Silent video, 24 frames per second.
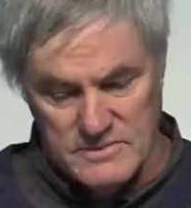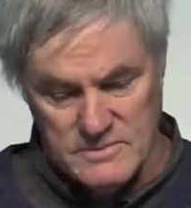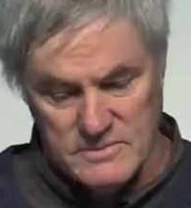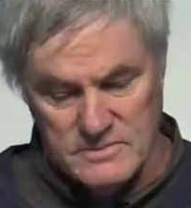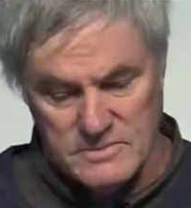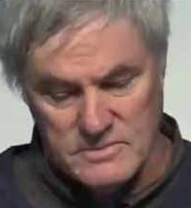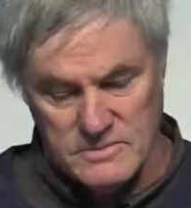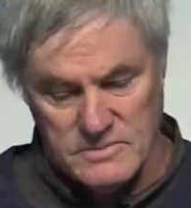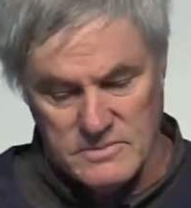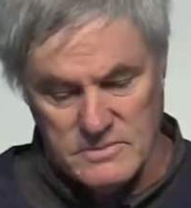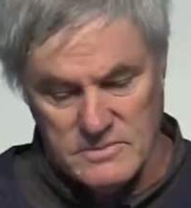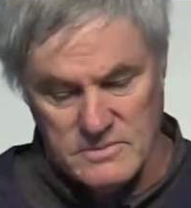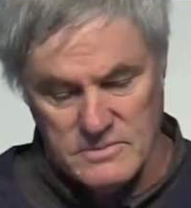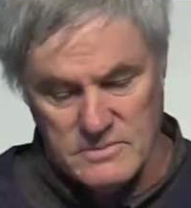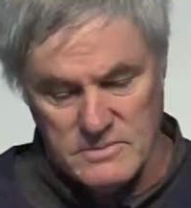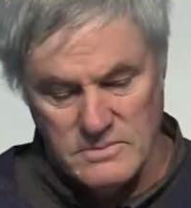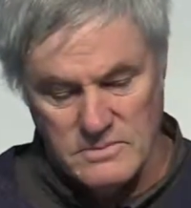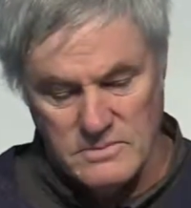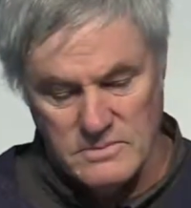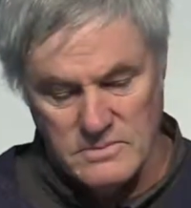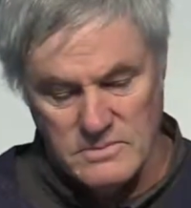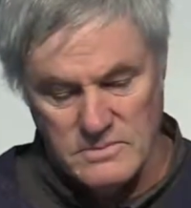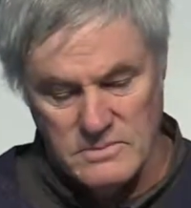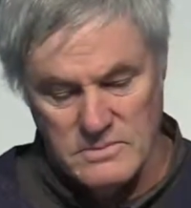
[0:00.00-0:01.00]

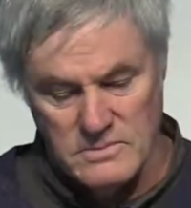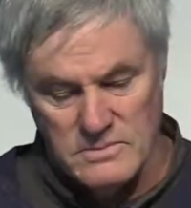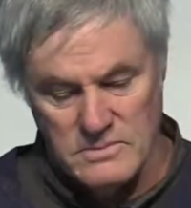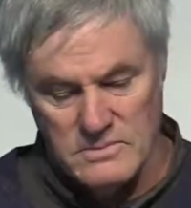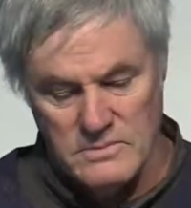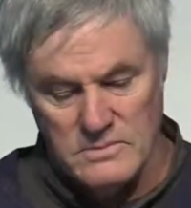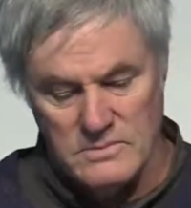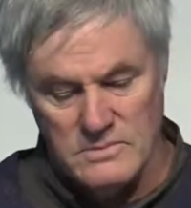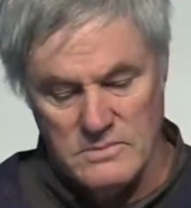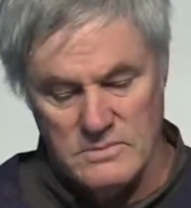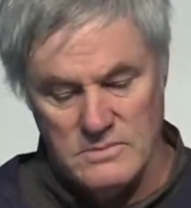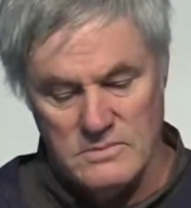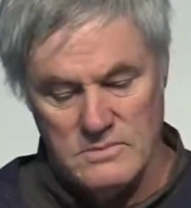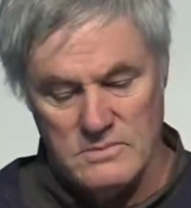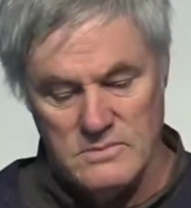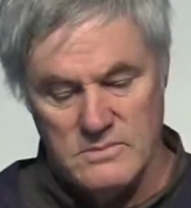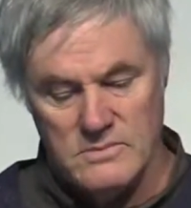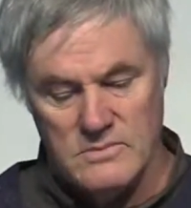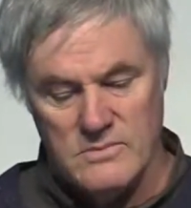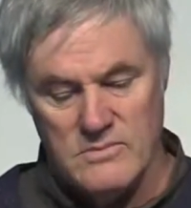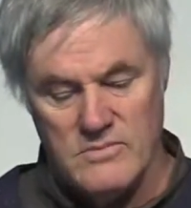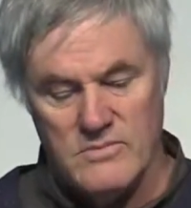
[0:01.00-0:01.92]
[no speech]